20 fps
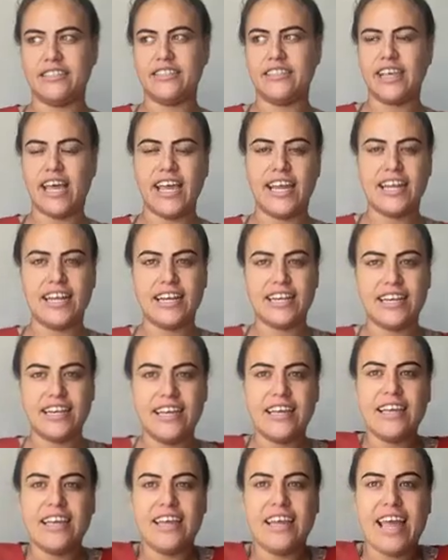daily
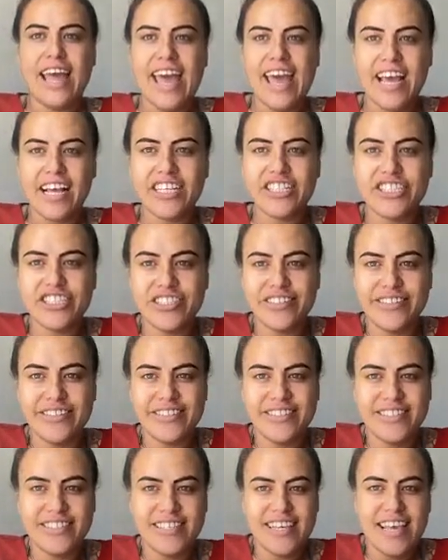
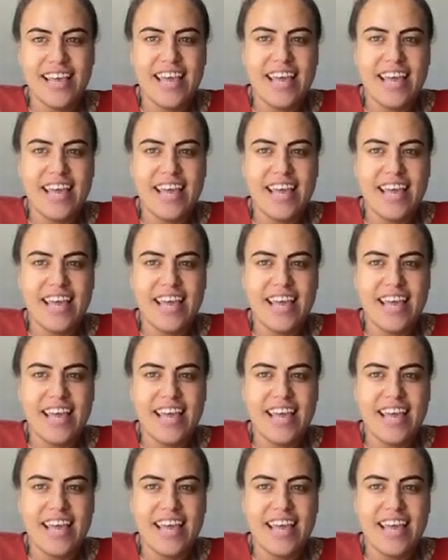actions.